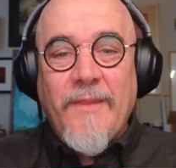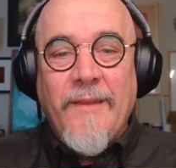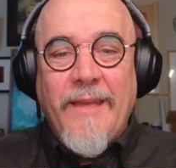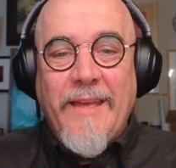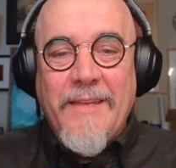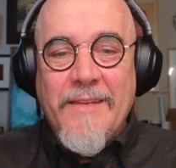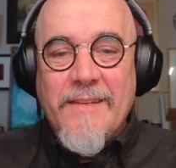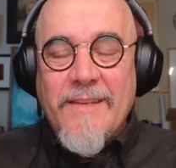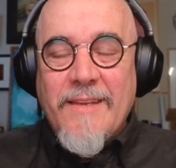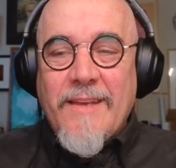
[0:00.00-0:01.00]
And
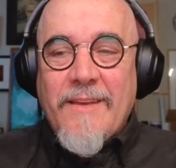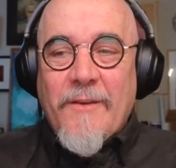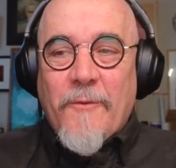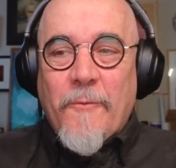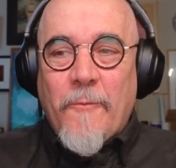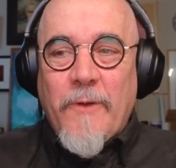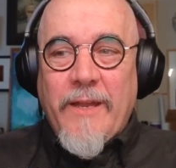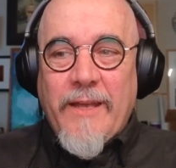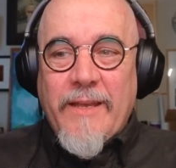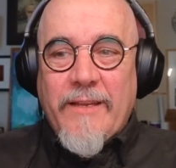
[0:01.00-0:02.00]
when
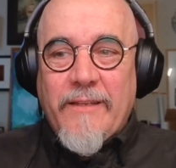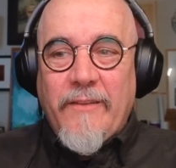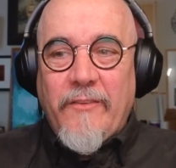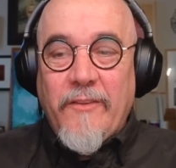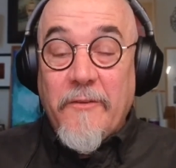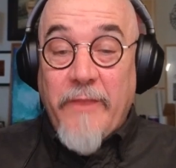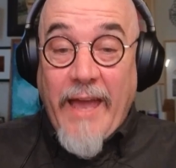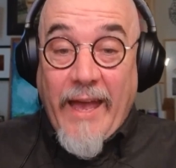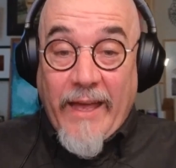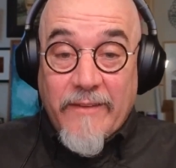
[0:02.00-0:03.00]
I consider
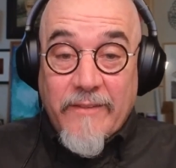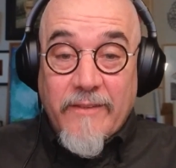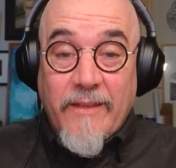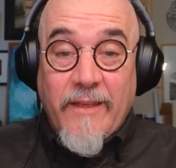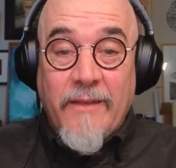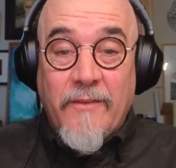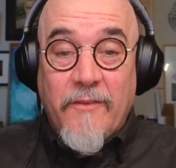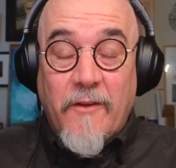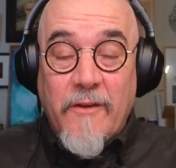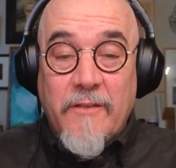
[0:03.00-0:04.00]
that and
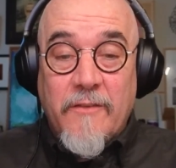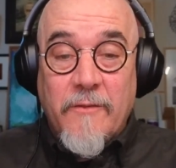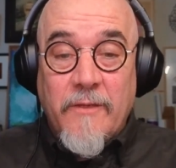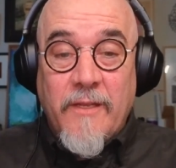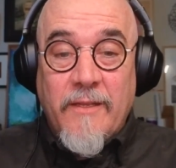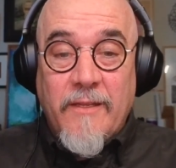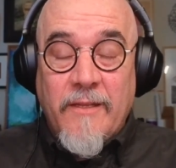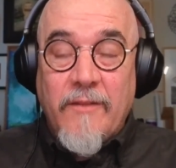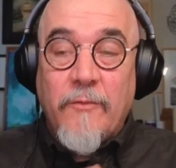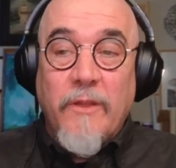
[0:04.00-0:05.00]

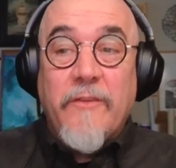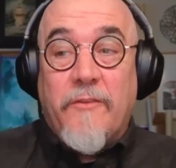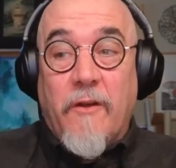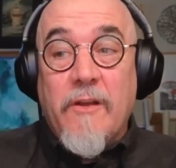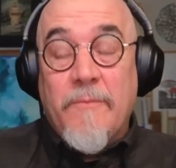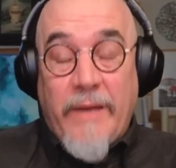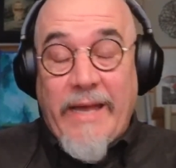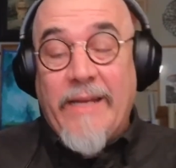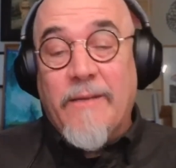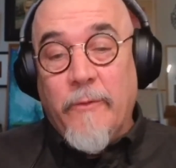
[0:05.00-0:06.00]
this really started
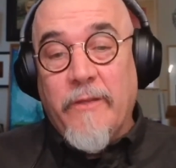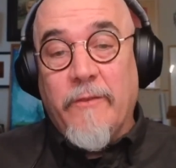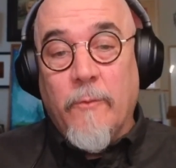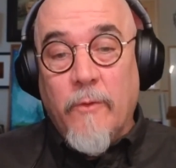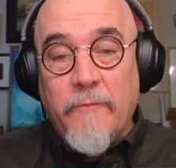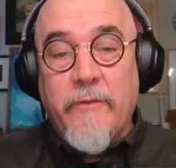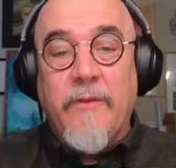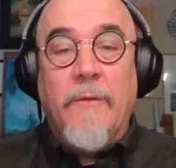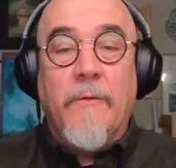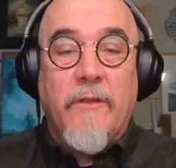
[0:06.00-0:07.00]
back with the Worldviews
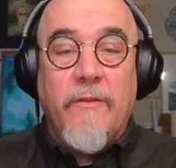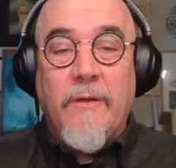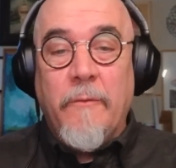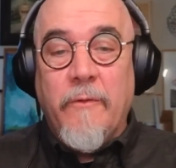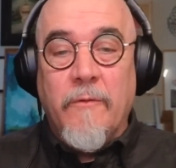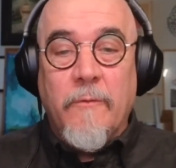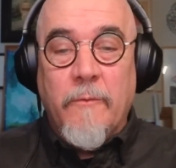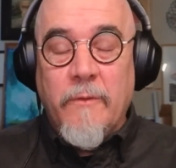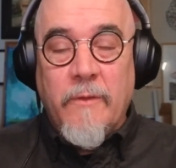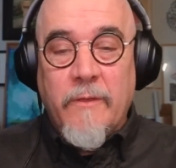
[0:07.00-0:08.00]
Network, because I was,
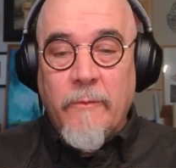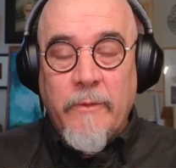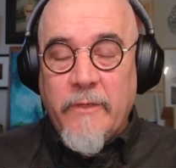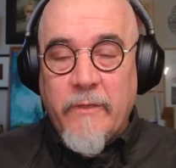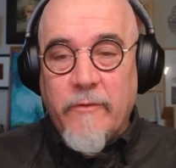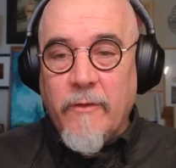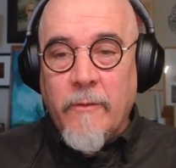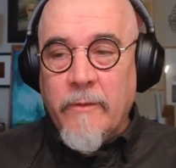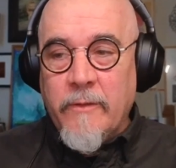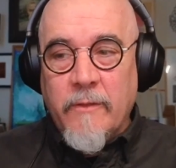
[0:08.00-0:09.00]
you know, we did a
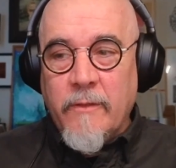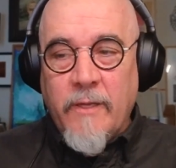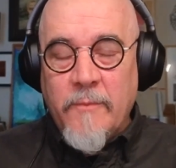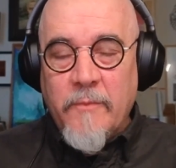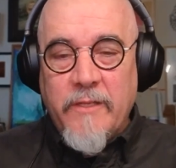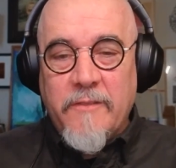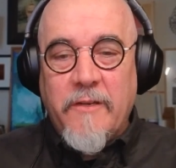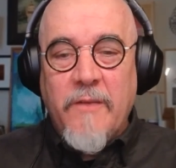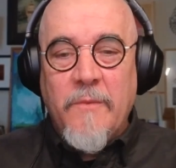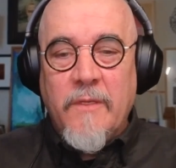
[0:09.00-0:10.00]
show at the Hayden
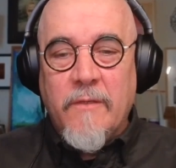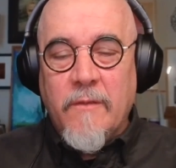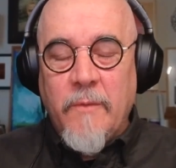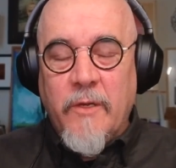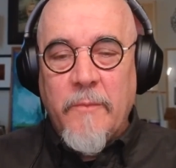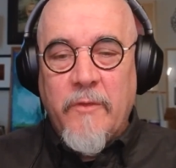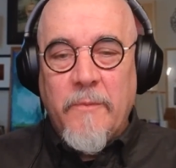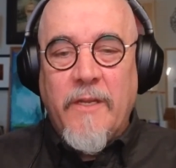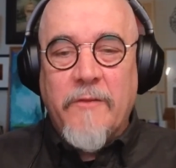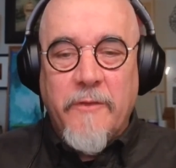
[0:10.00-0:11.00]
Planetarium and the American Museum
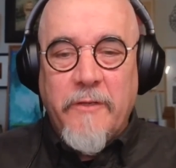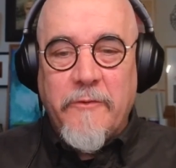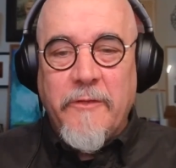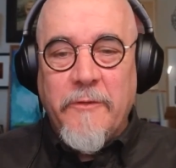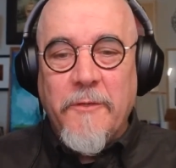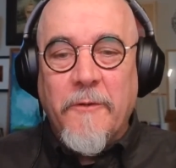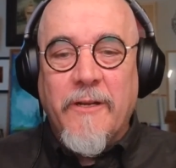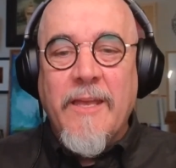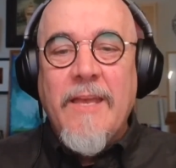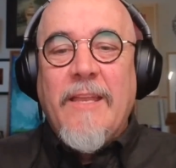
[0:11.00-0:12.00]
of Natural History in New
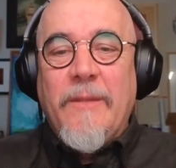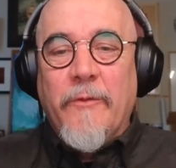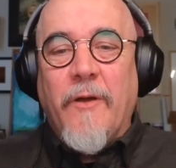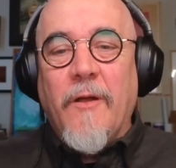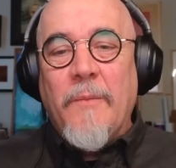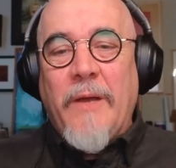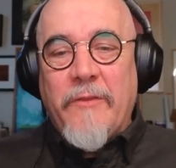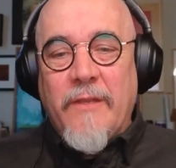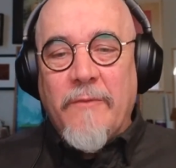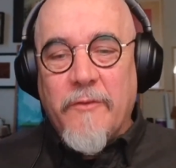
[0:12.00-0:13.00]
York that was all about
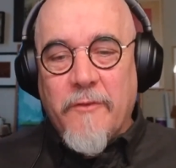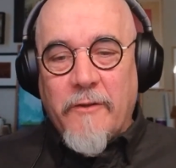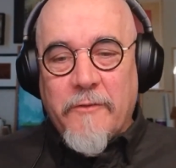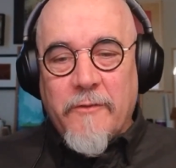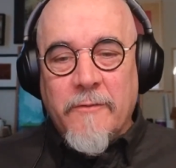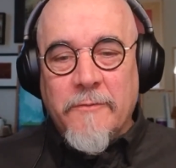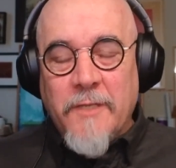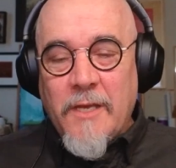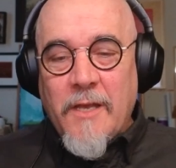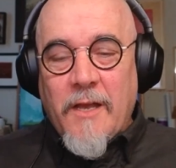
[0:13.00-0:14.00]
the infrastructure of
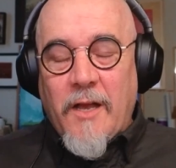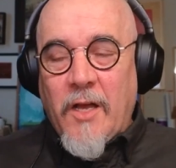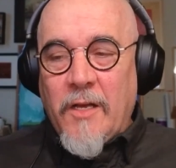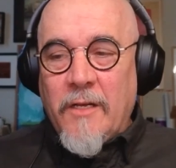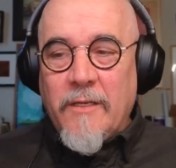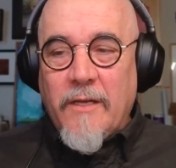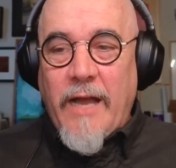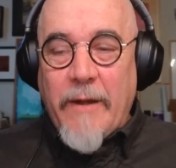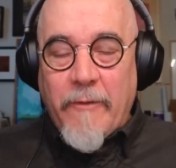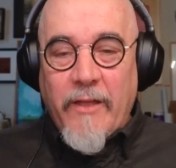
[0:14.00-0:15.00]

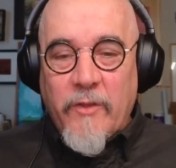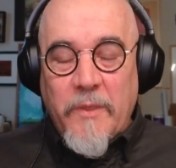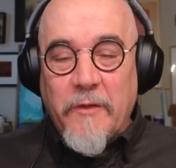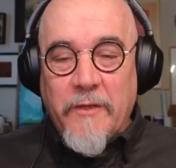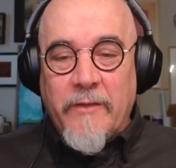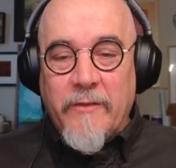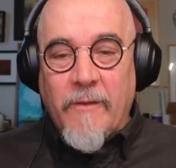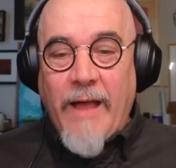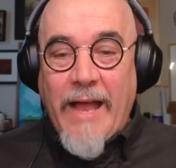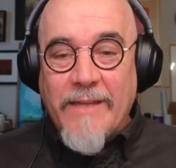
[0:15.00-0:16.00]
high-rise buildings and
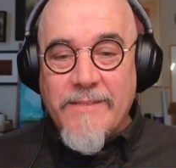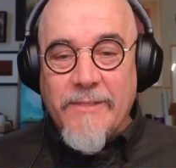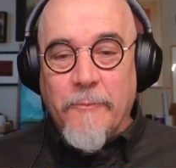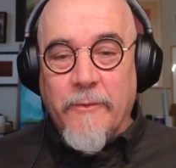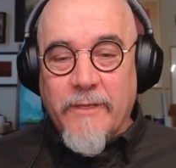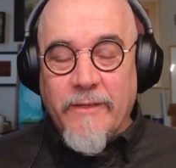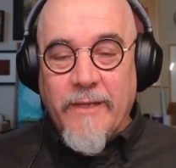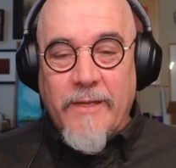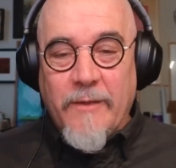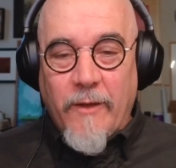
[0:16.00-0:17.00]
glass that were
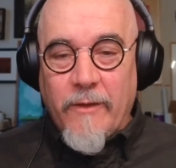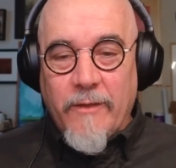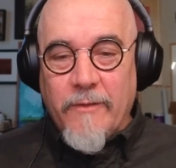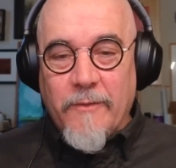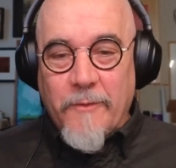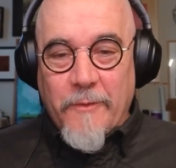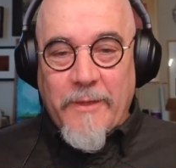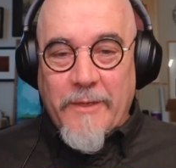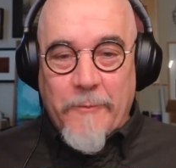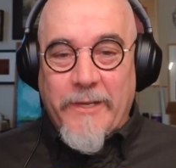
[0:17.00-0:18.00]

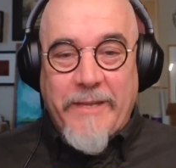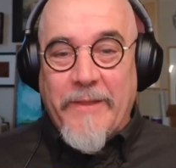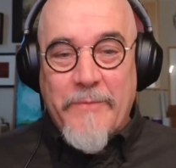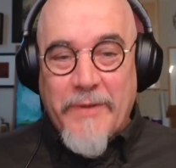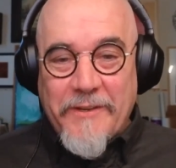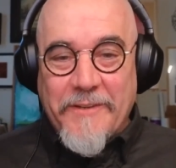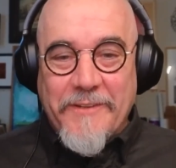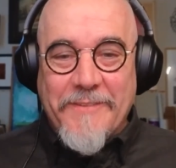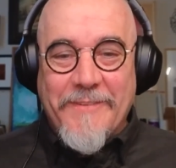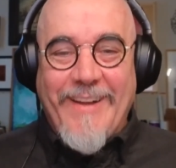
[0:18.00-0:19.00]
that were killing
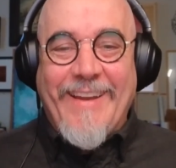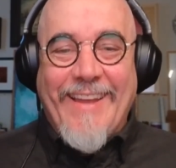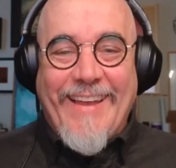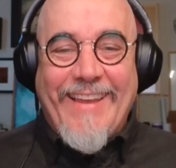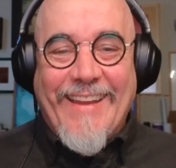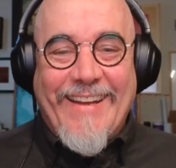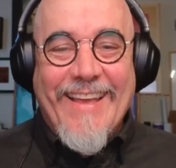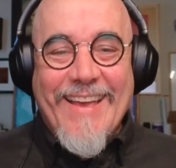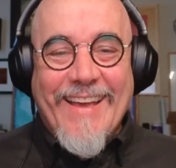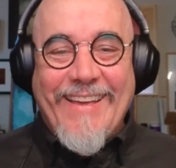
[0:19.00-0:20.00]
birds, right?
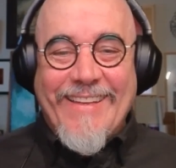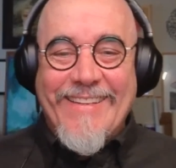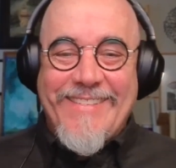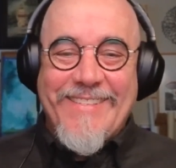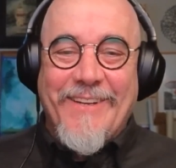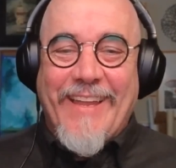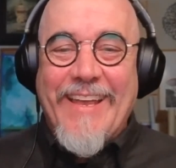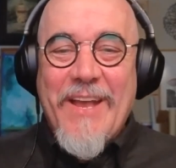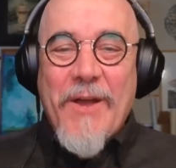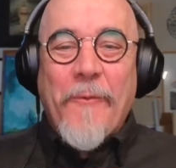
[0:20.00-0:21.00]
And so, like,
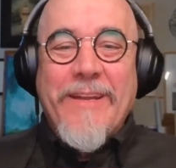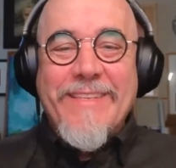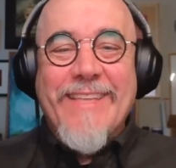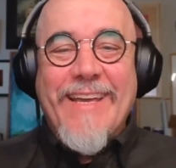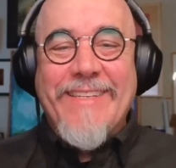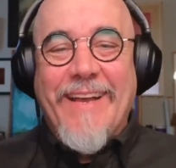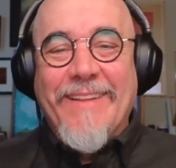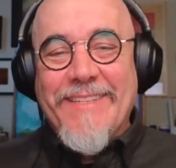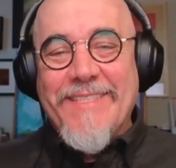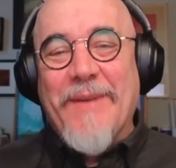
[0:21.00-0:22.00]
what does that tell
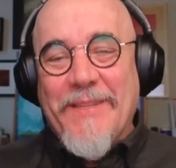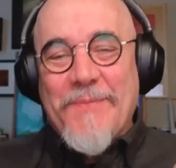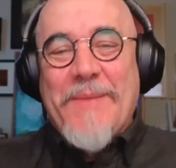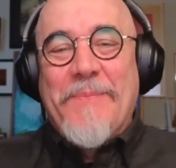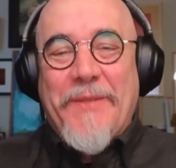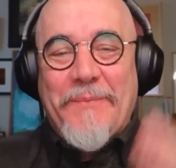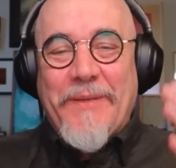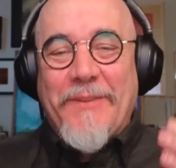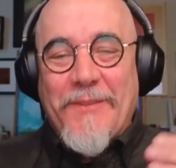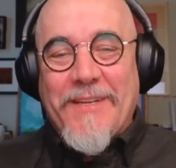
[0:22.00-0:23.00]
us about the people that
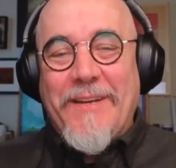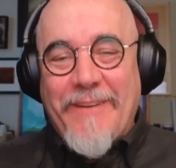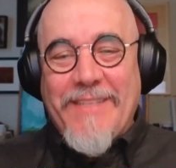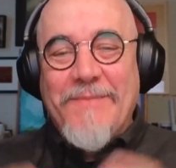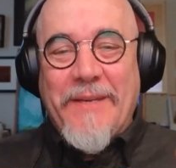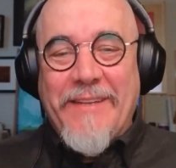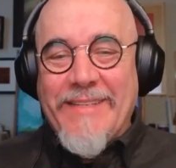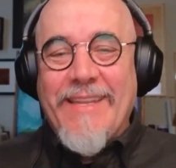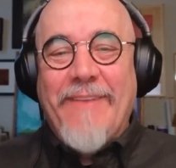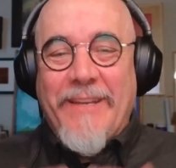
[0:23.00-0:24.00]
built those high-rise
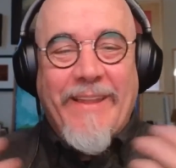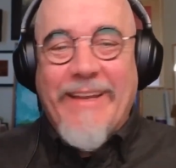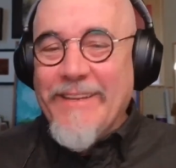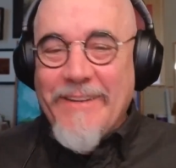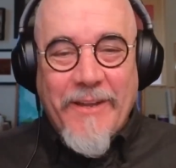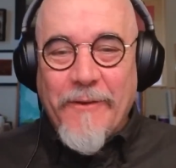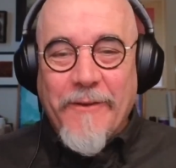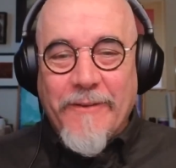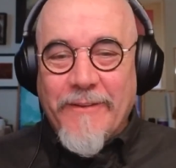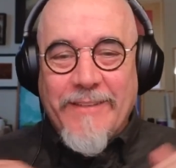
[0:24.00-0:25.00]
buildings, having like
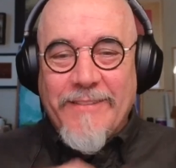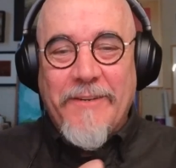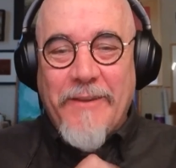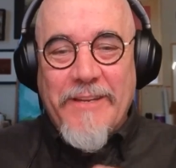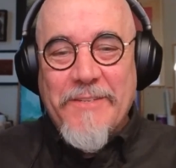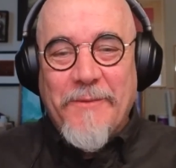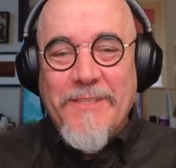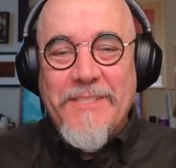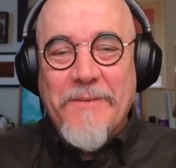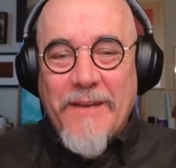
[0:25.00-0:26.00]
no consideration
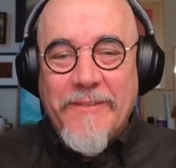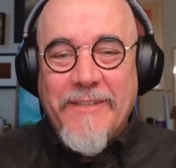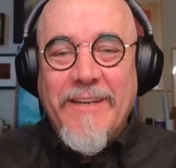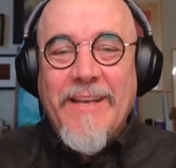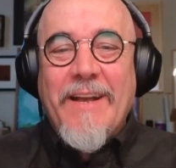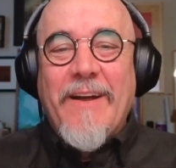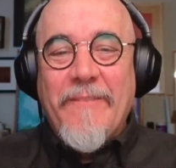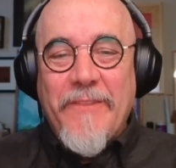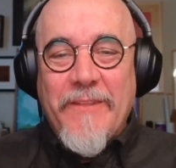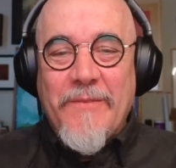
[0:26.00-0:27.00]
whatsoever
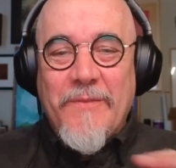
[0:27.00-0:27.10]
of the